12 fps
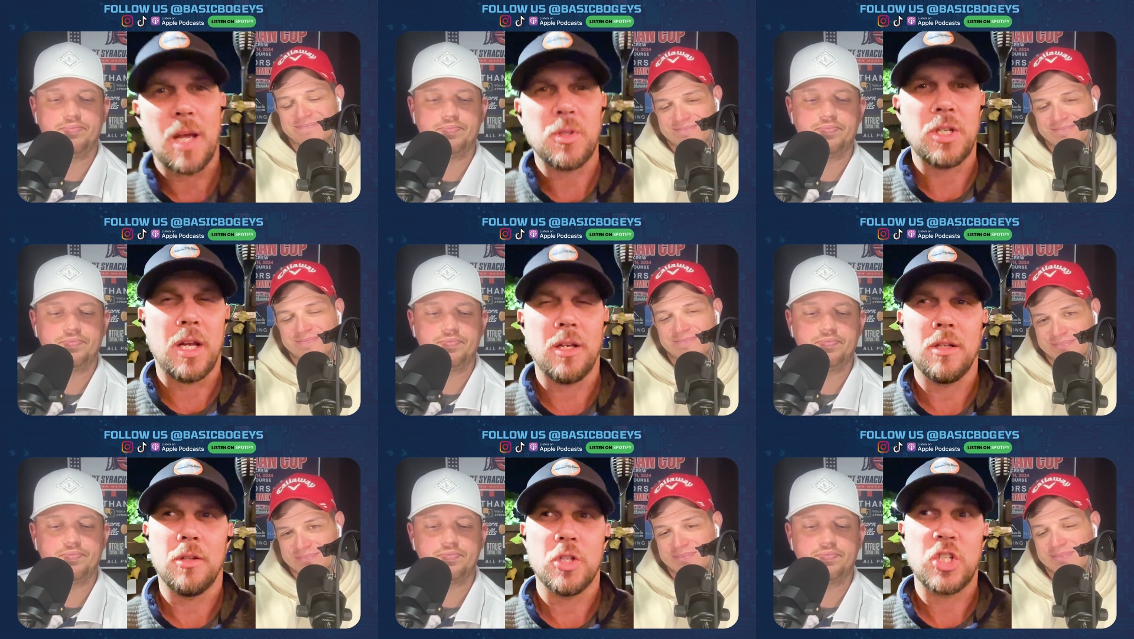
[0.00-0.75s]
Speaker 1: shop
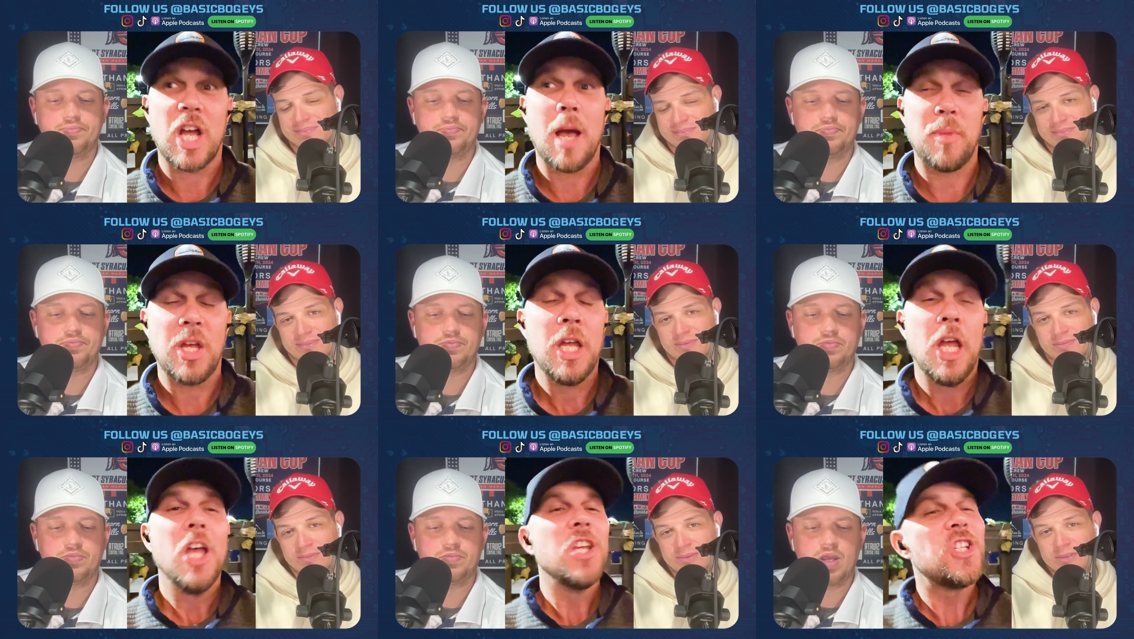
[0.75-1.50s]
shape, they're shop
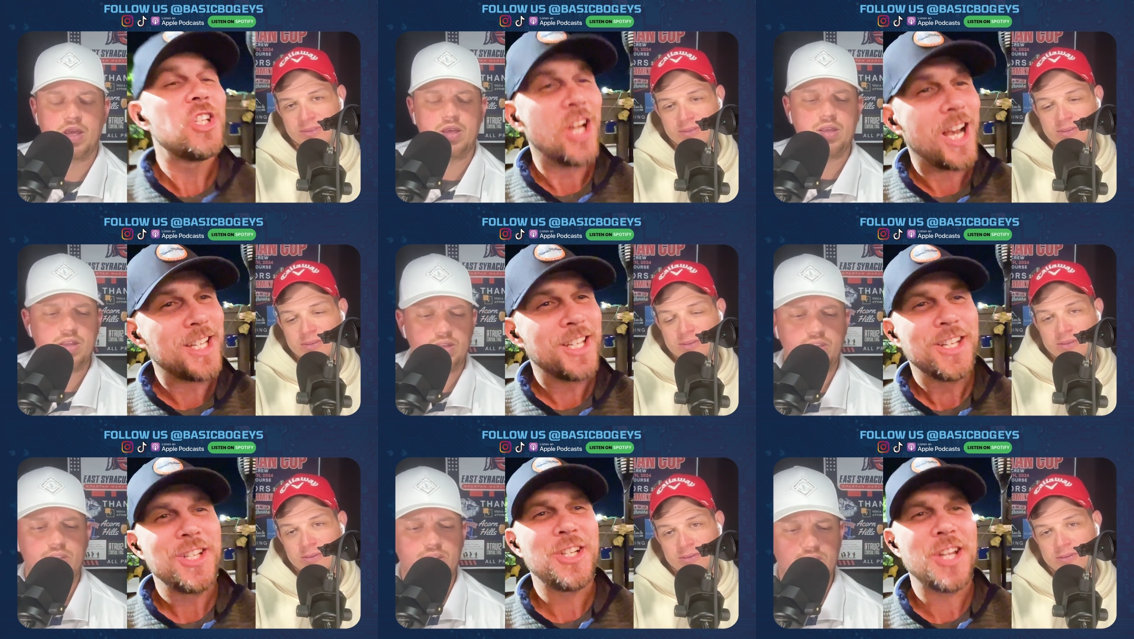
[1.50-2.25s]

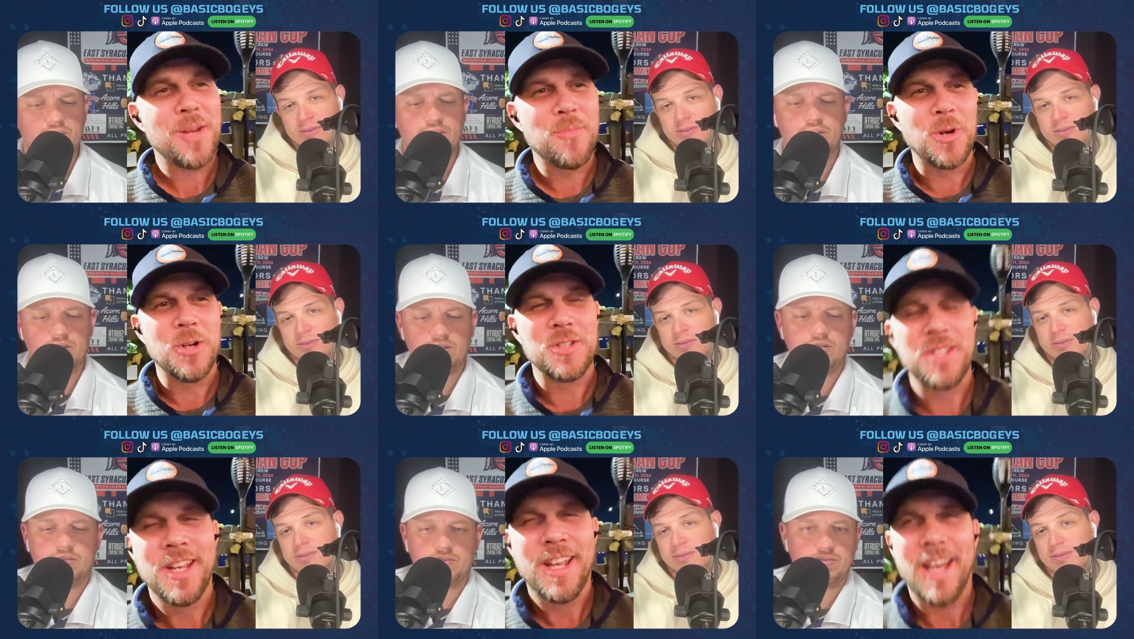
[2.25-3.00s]
shot
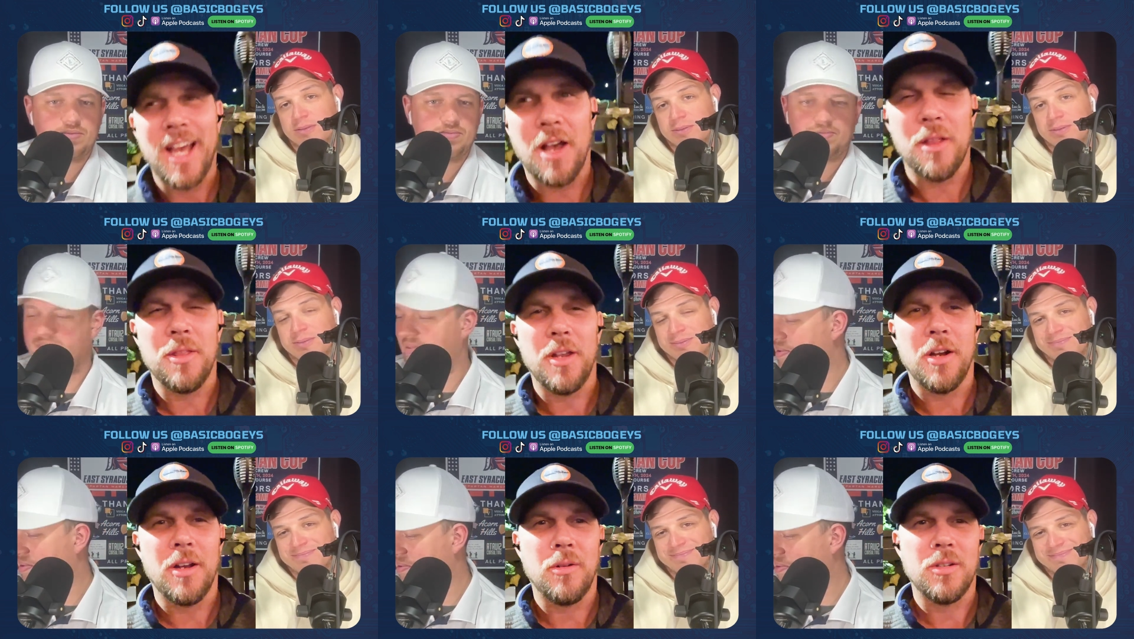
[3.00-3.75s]
shapers out
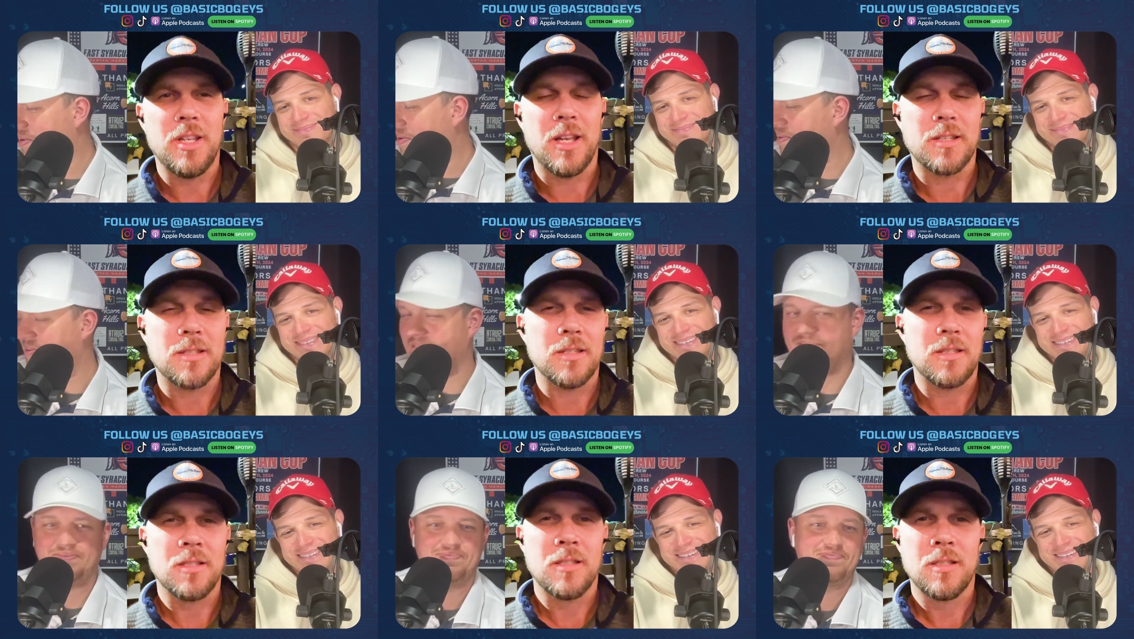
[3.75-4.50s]
there in
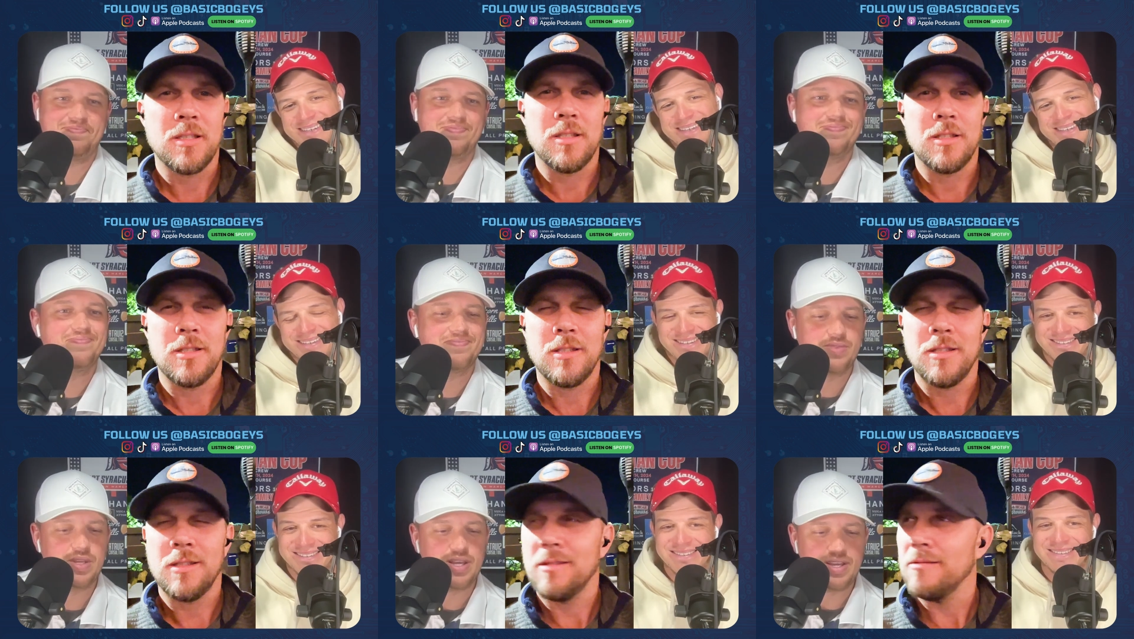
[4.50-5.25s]
Texas.
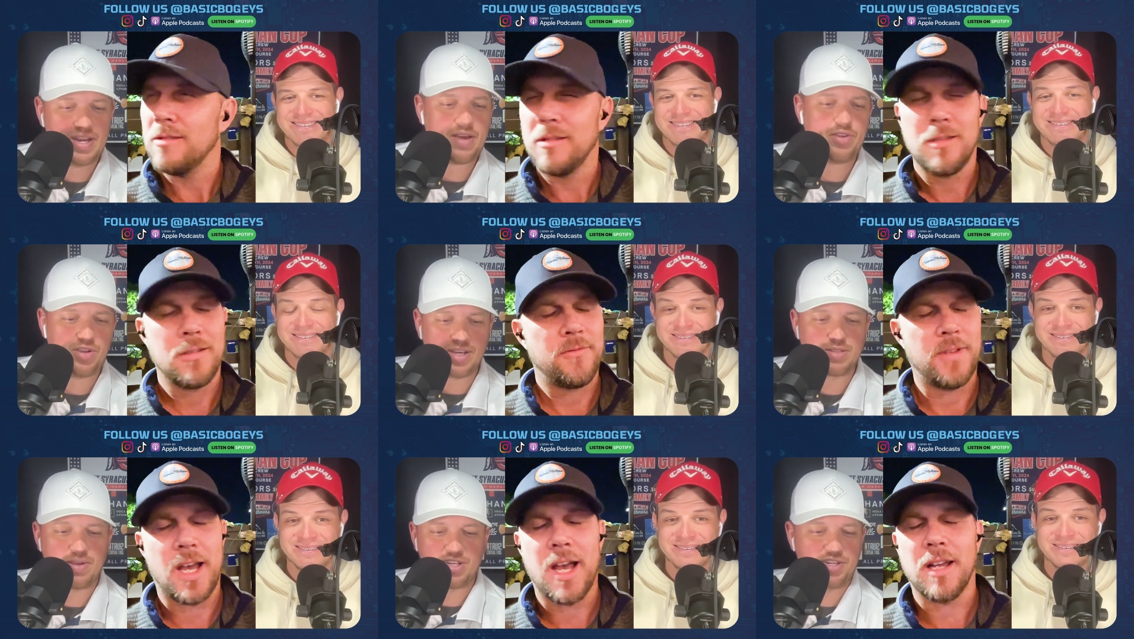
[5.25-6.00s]
Now that you guys
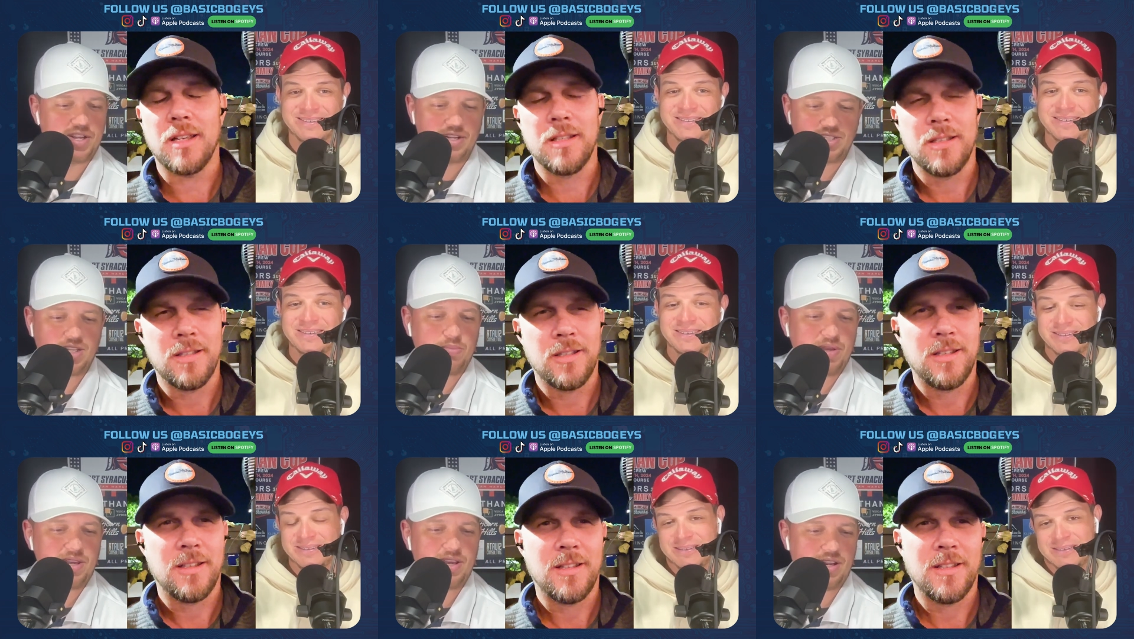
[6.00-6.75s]
mentioned
Speaker 2: it, uh, it's going to
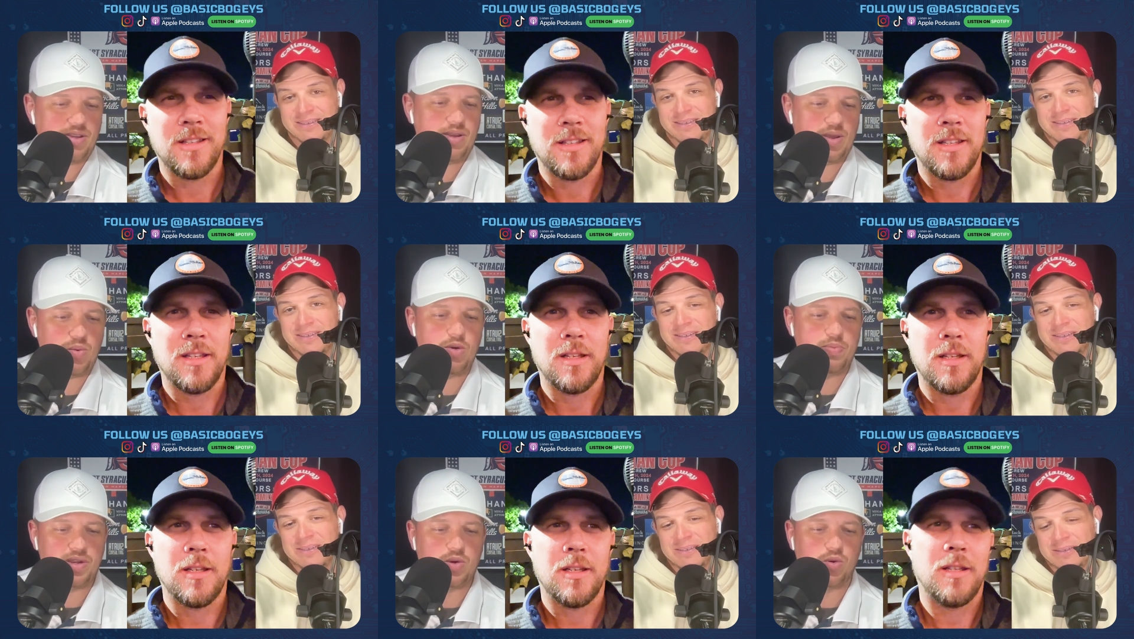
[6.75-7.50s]
be it, it will be
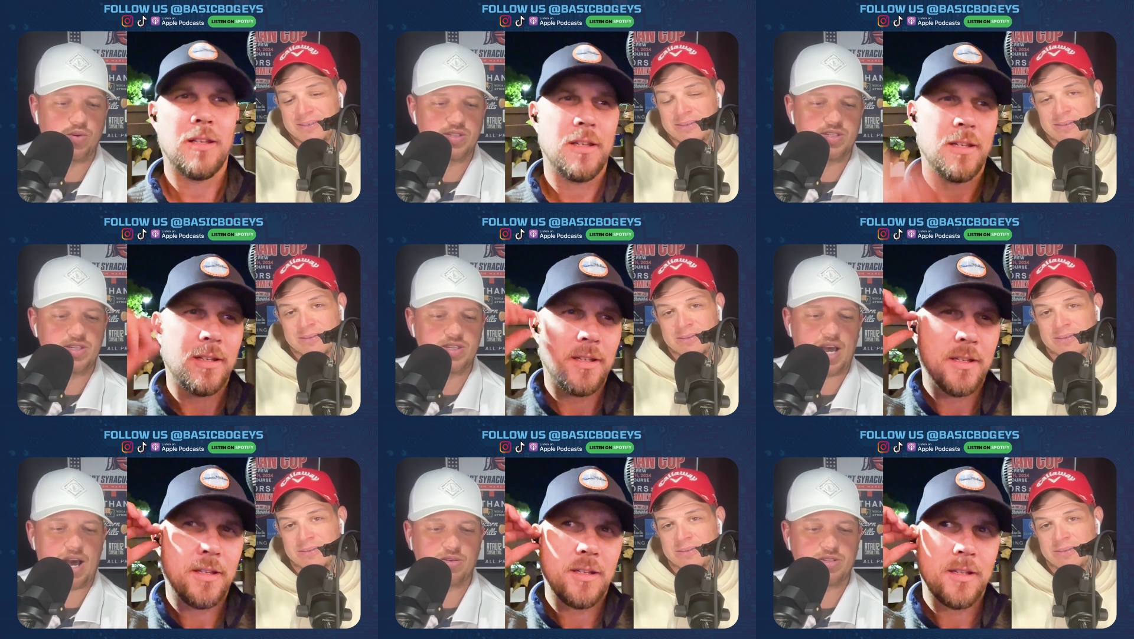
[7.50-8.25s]
cool to see
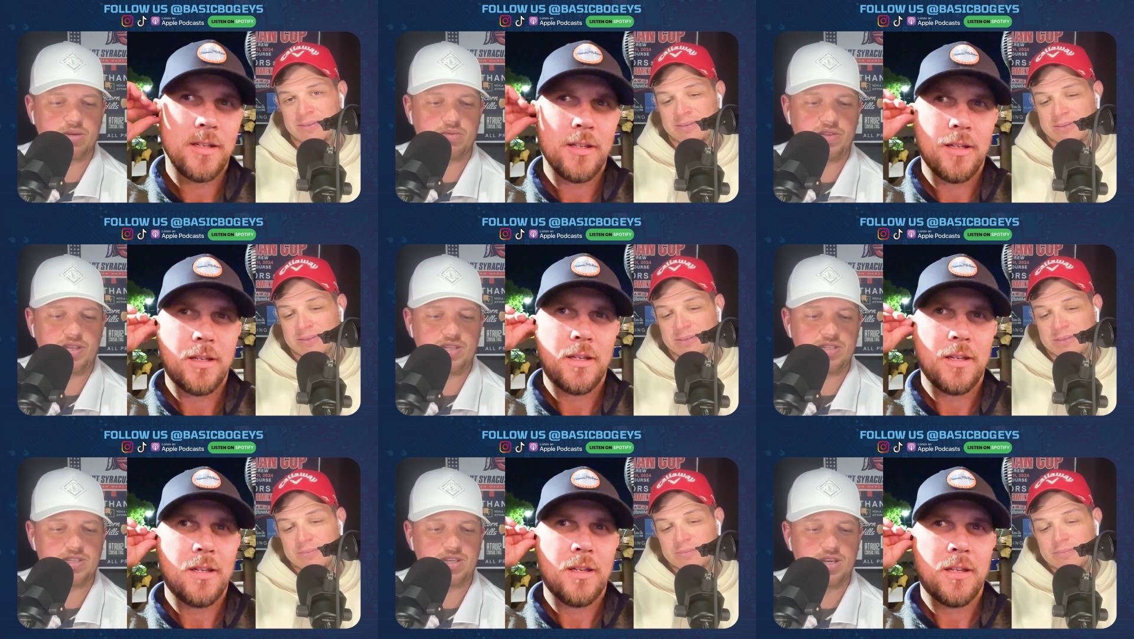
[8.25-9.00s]
how some of these